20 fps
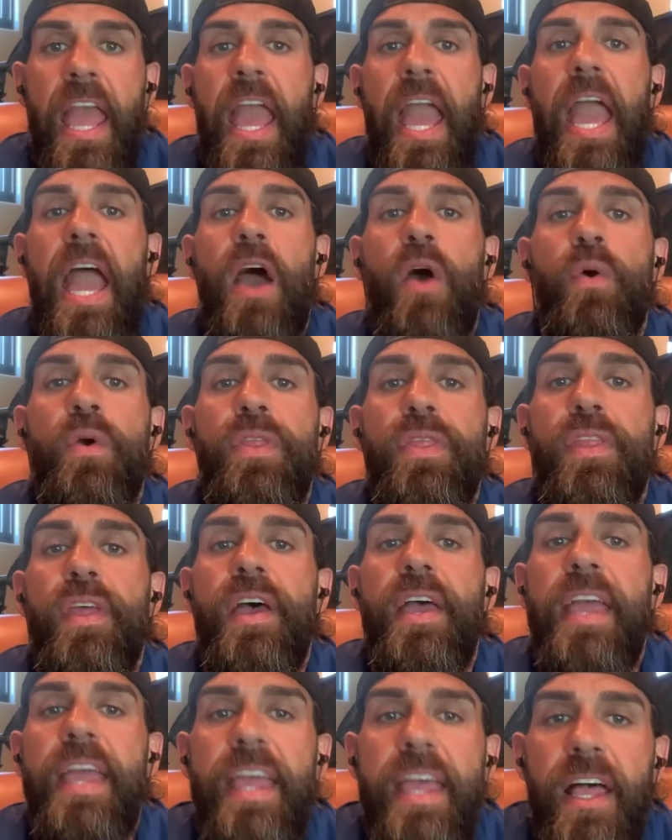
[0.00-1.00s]
How in the
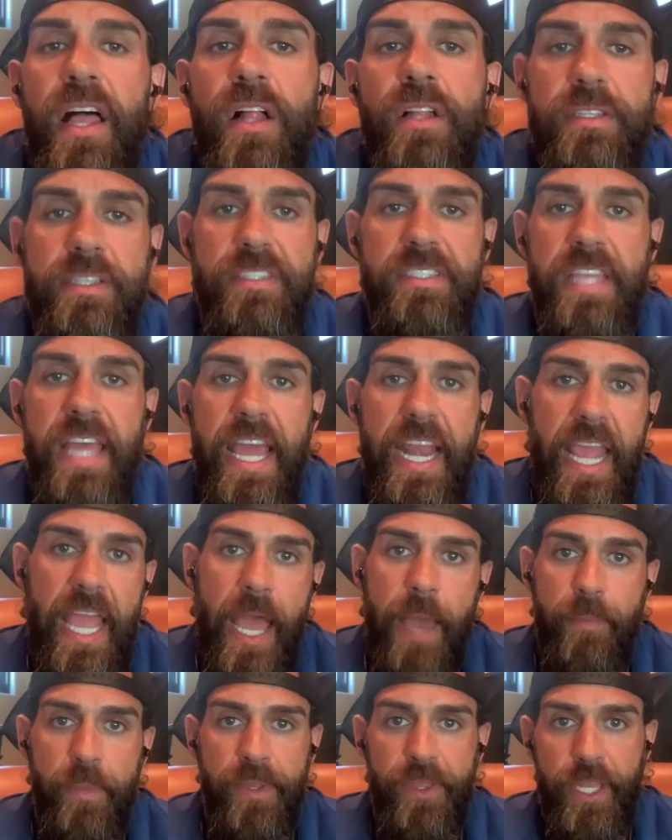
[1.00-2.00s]
hell does that
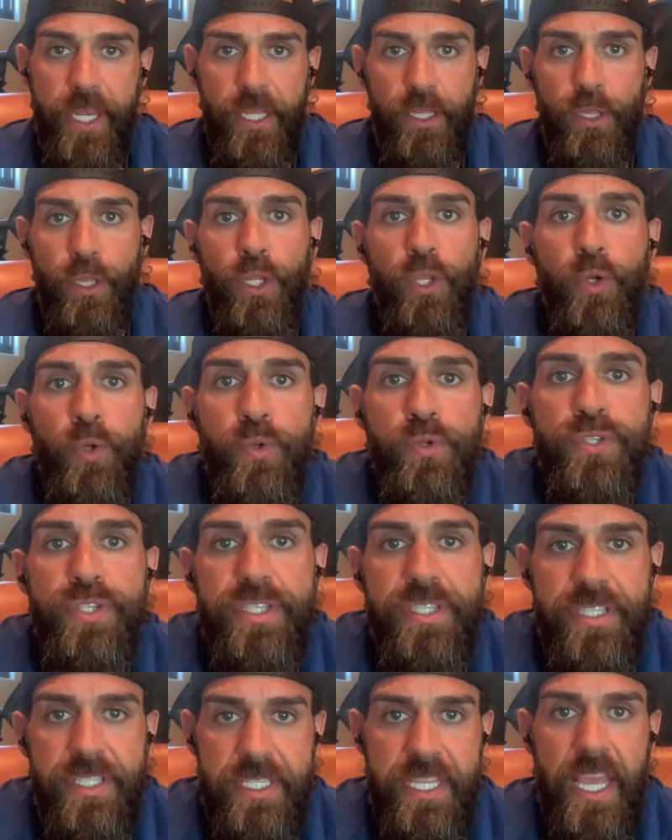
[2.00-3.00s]
happen that he
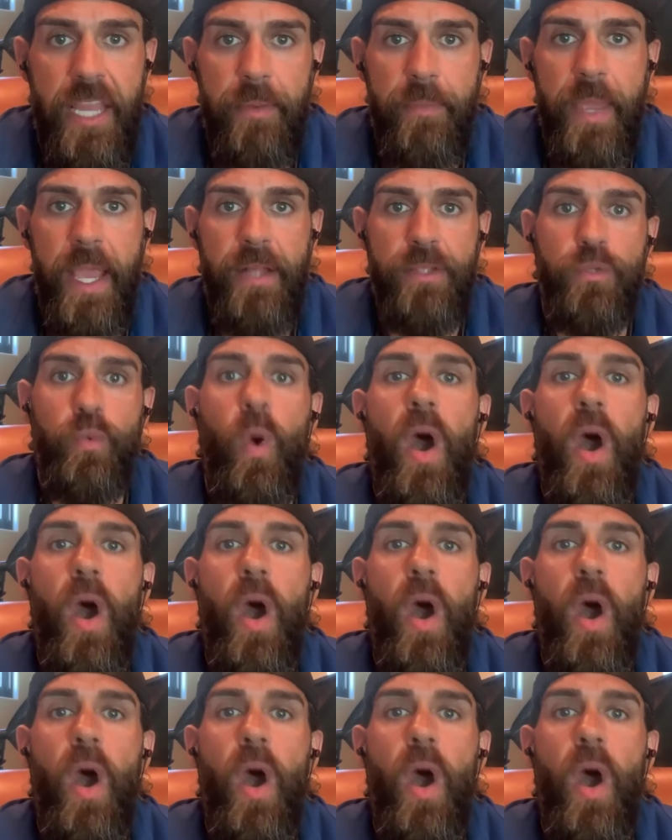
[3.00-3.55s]
loses 10 pounds?